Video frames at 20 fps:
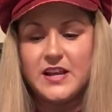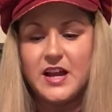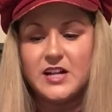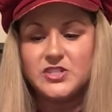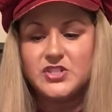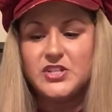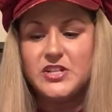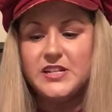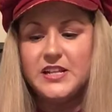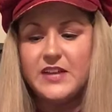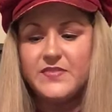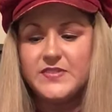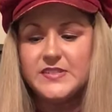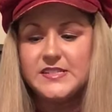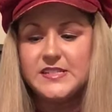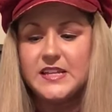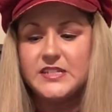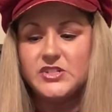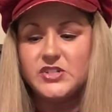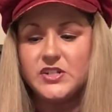"Hachi left the
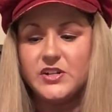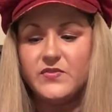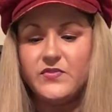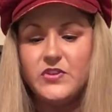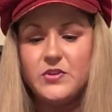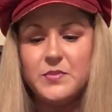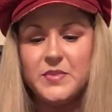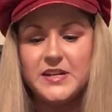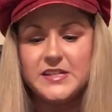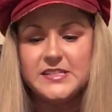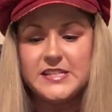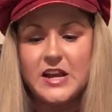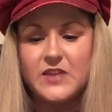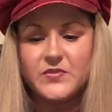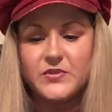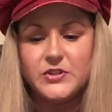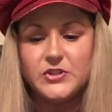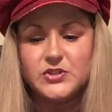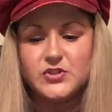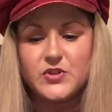station a few minutes
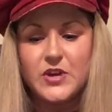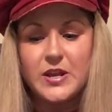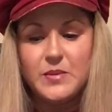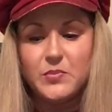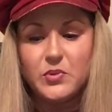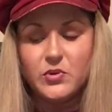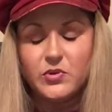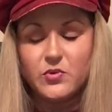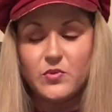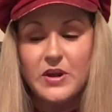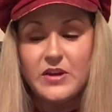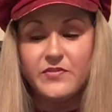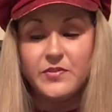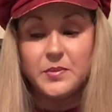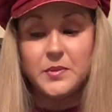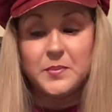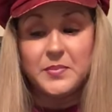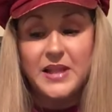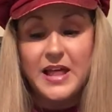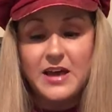after your train pulled away from
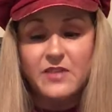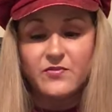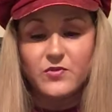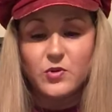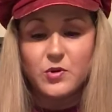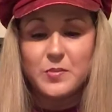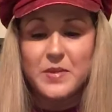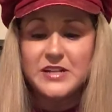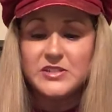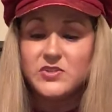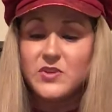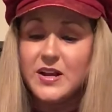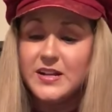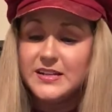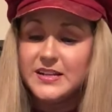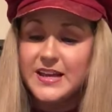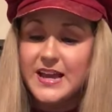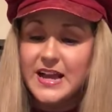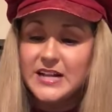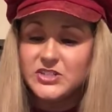the platform. I tried
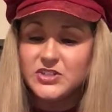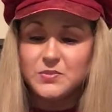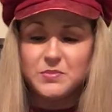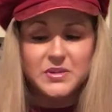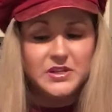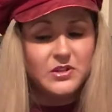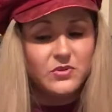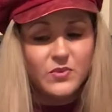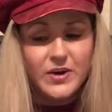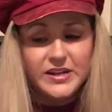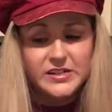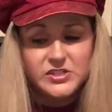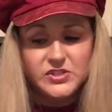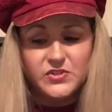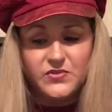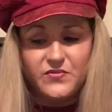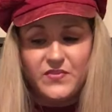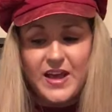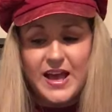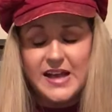to catch him, but he ran
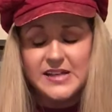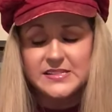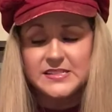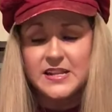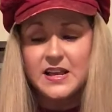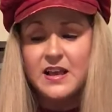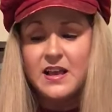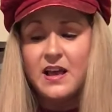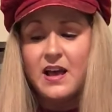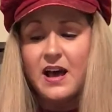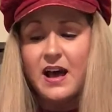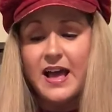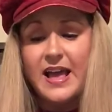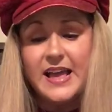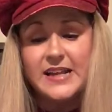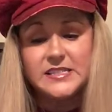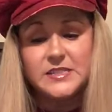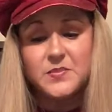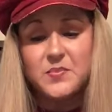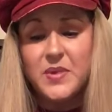too fast. I
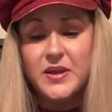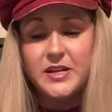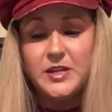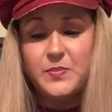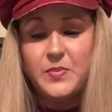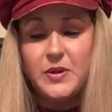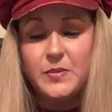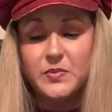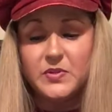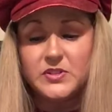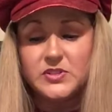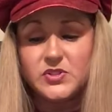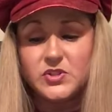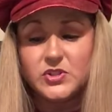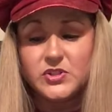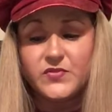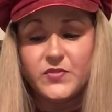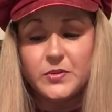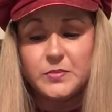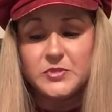asked many people and
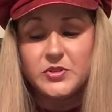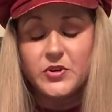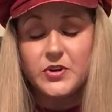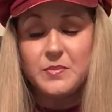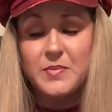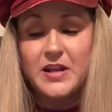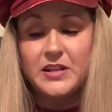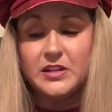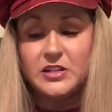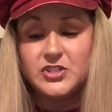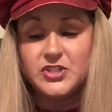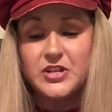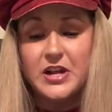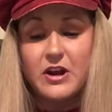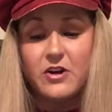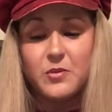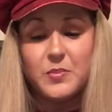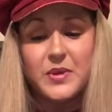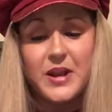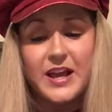searched for him during my lunch
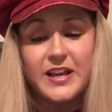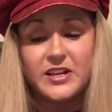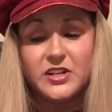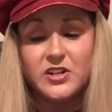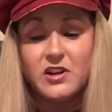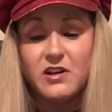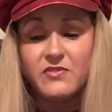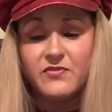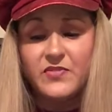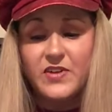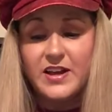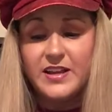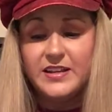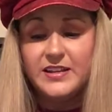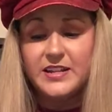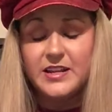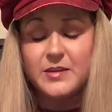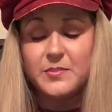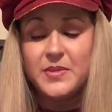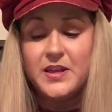hour, but I could not find
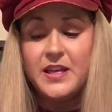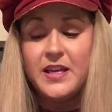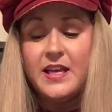him.